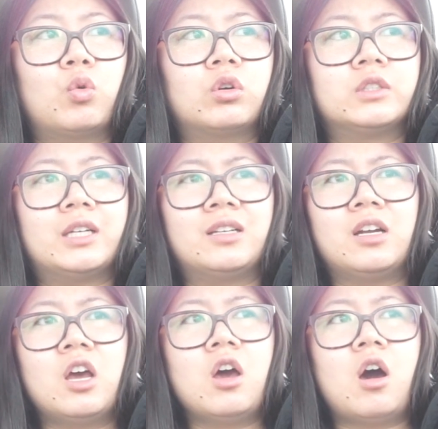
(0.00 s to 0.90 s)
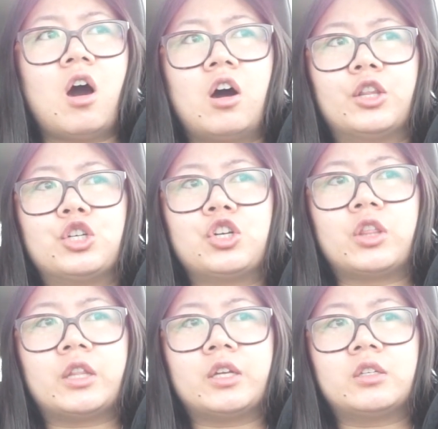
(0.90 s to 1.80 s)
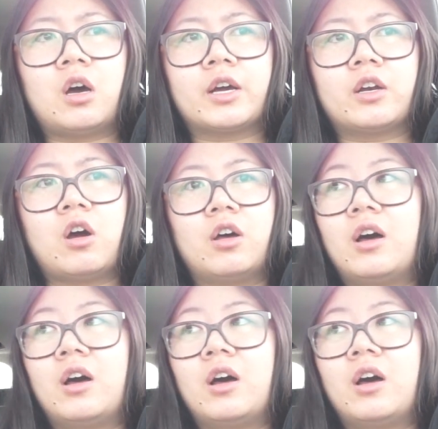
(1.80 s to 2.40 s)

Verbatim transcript: doors and all the shit that they talk and